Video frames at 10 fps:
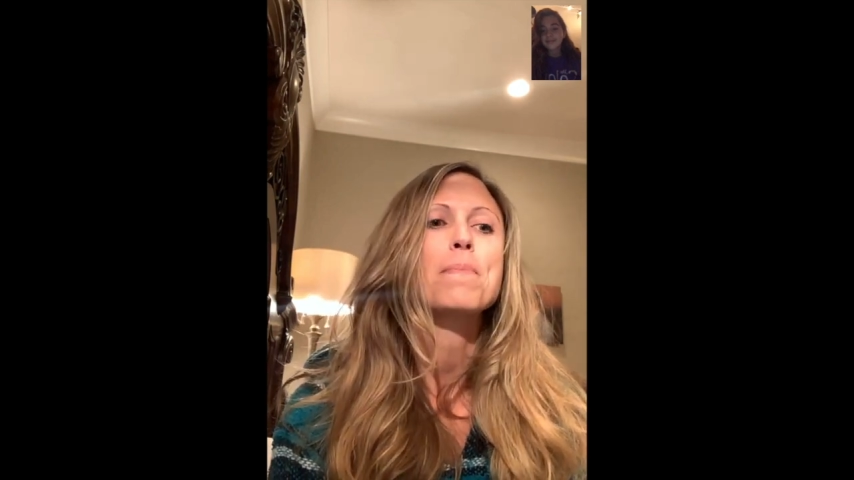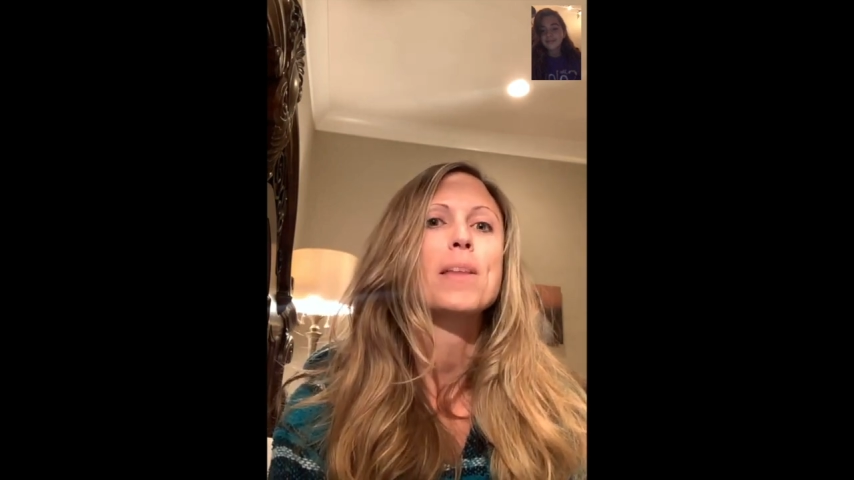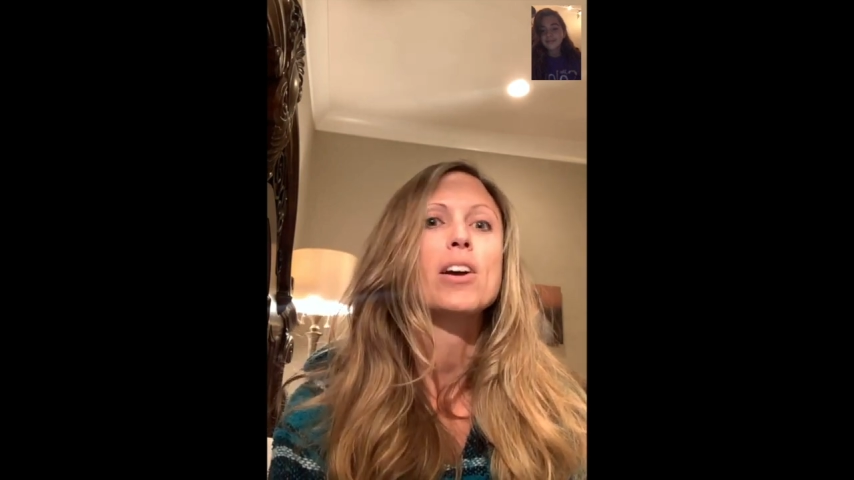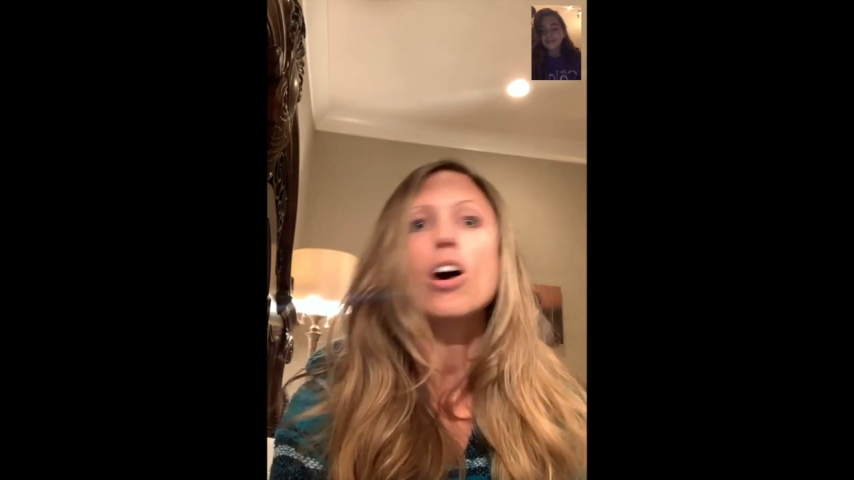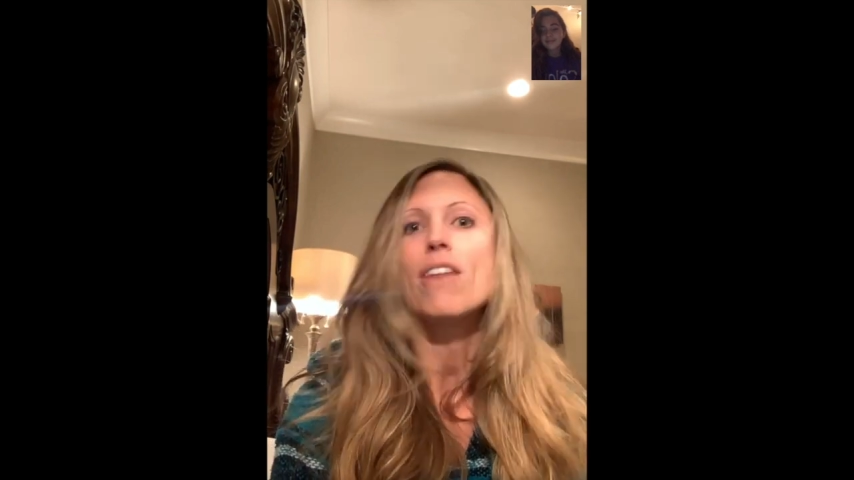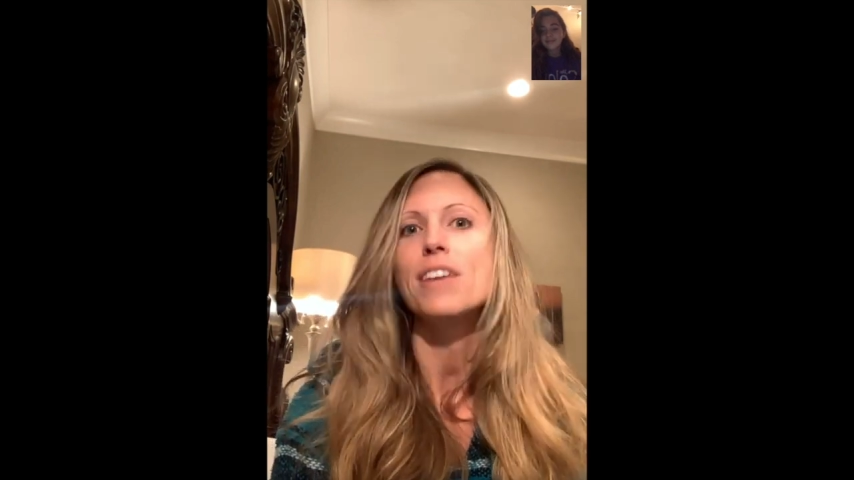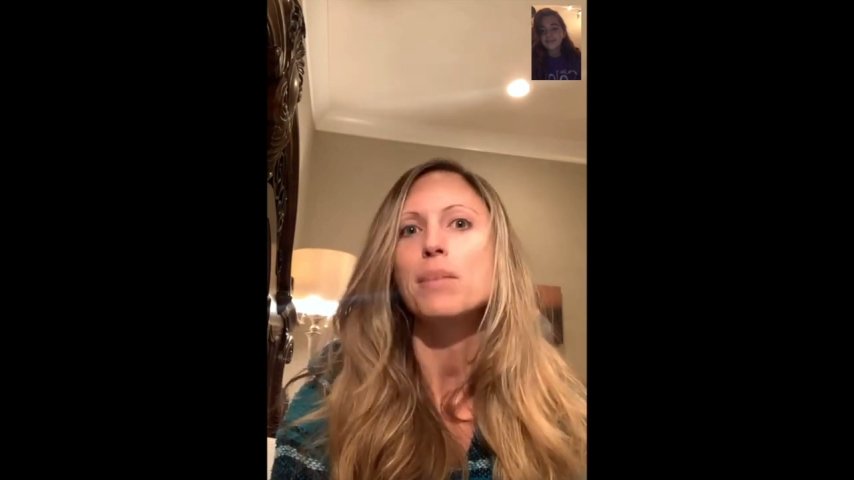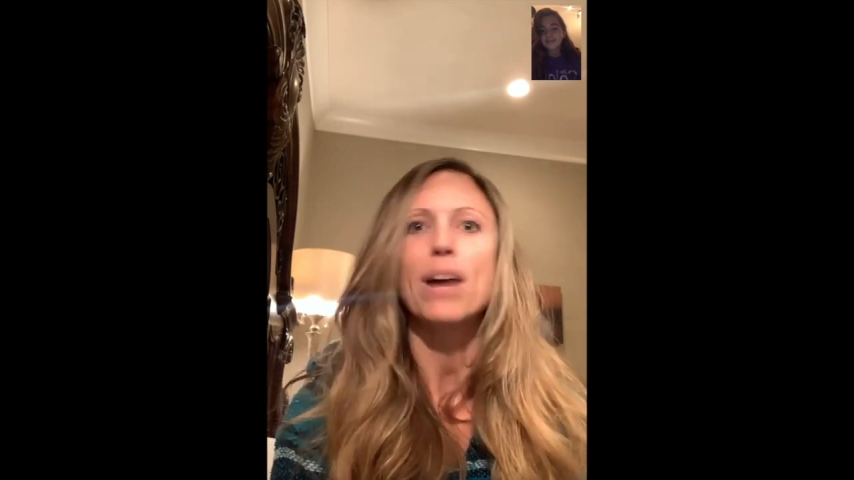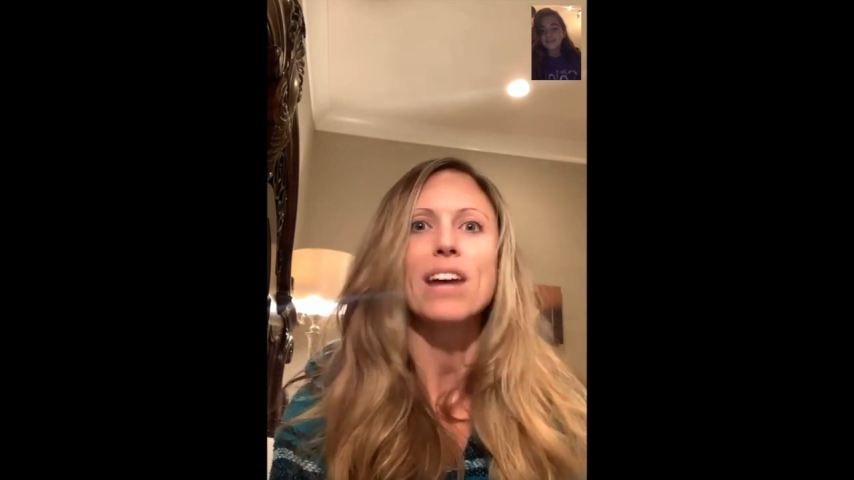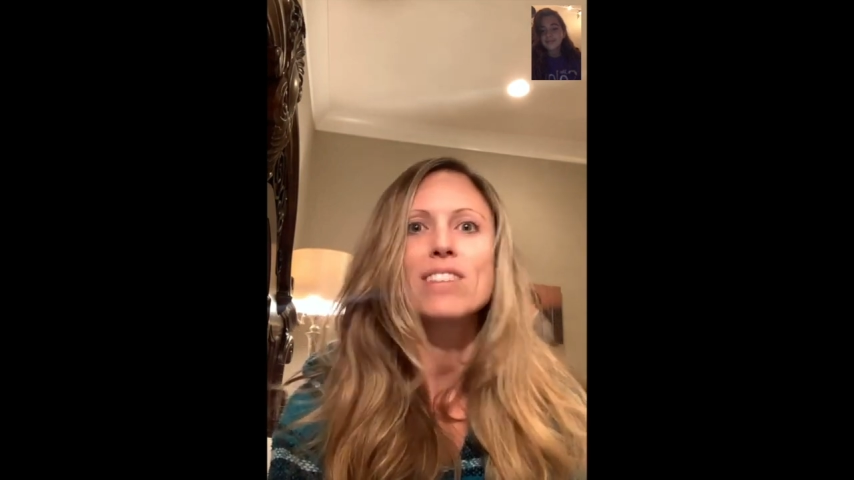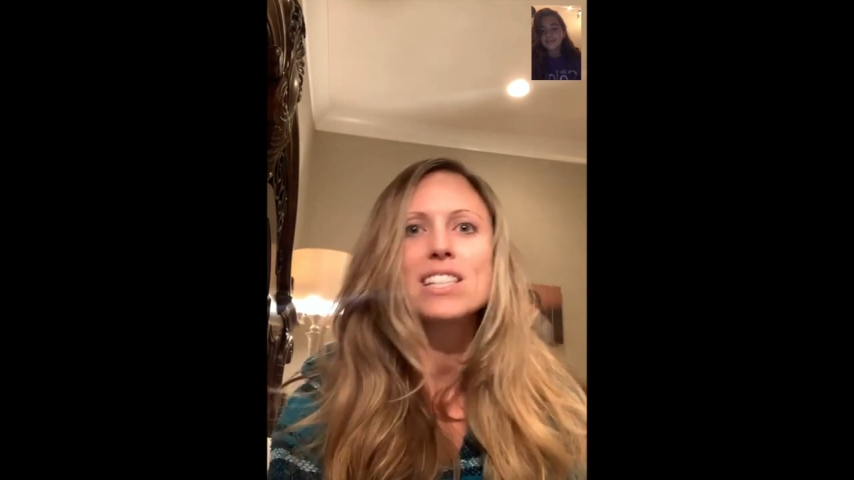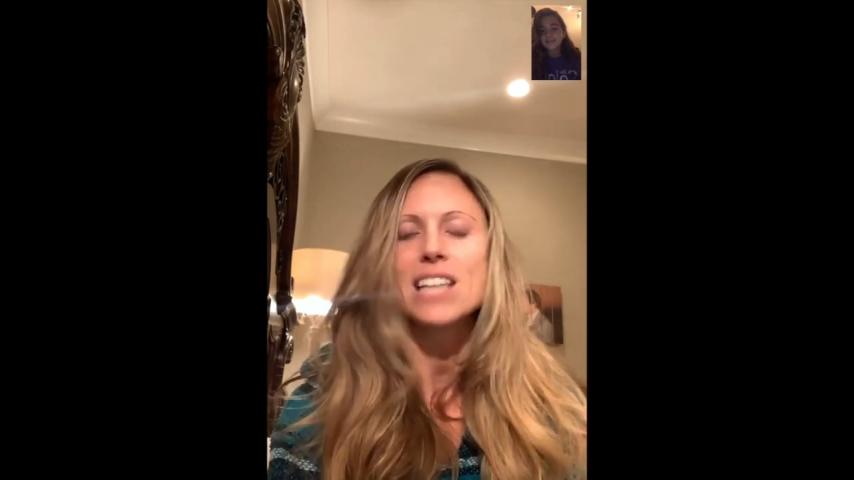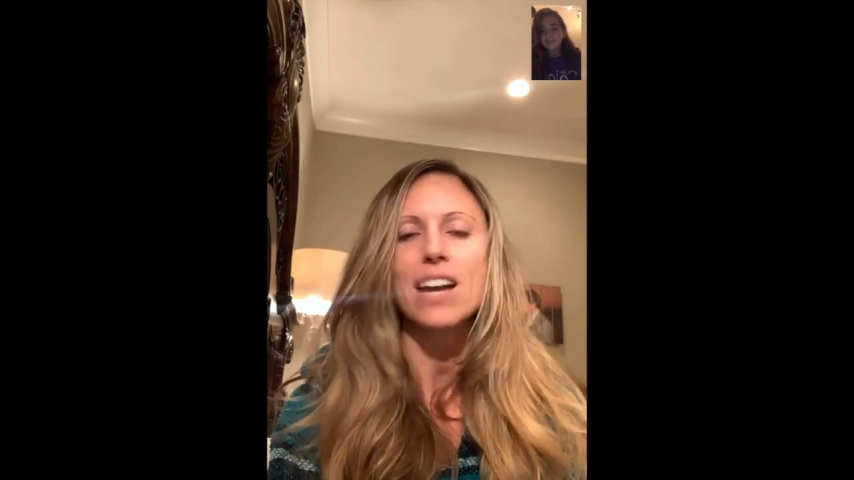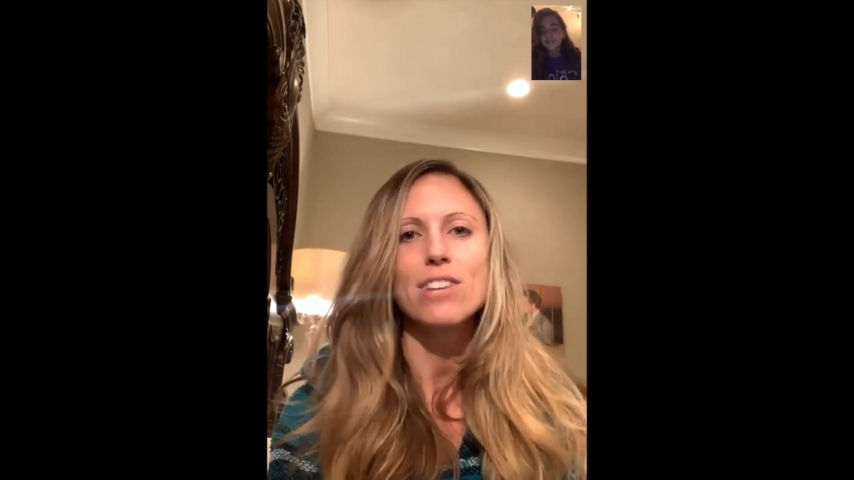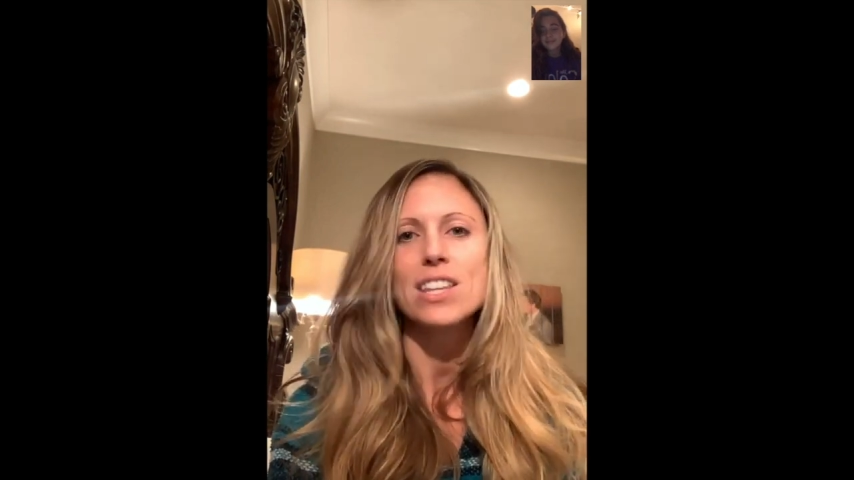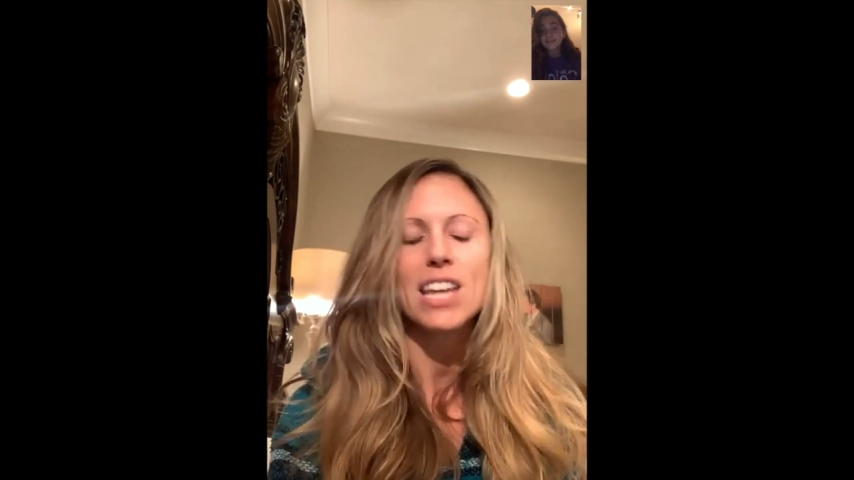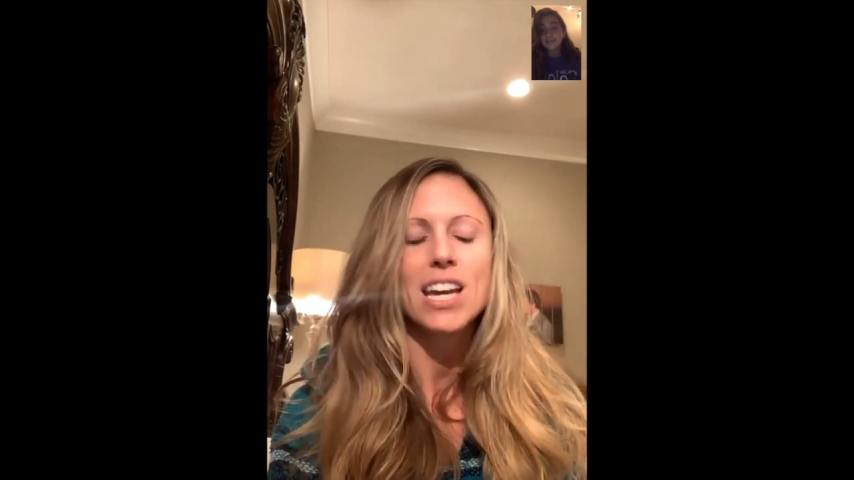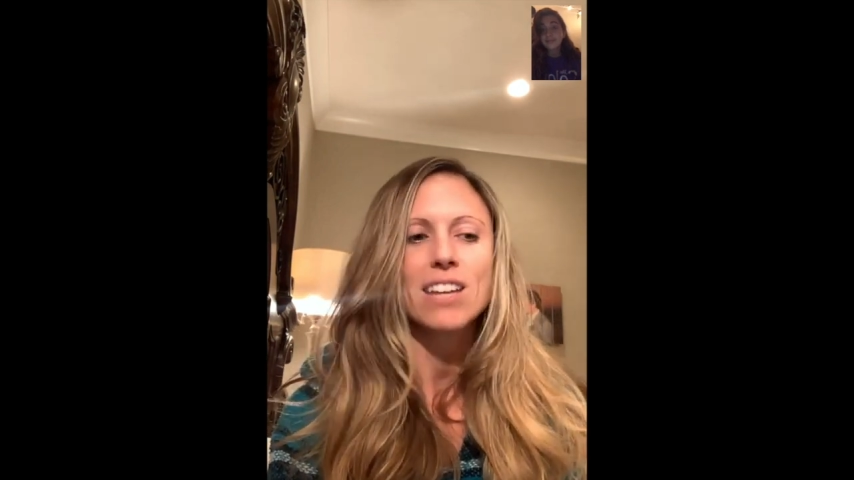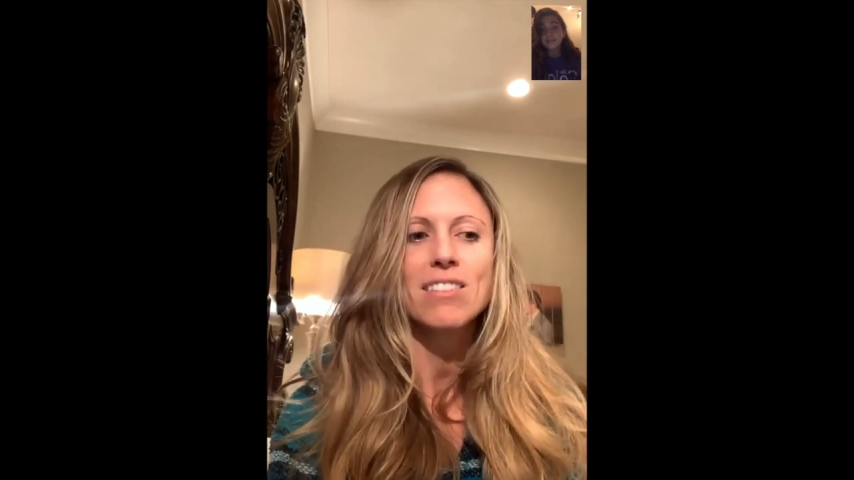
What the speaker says: Coffee, breakfast, everything.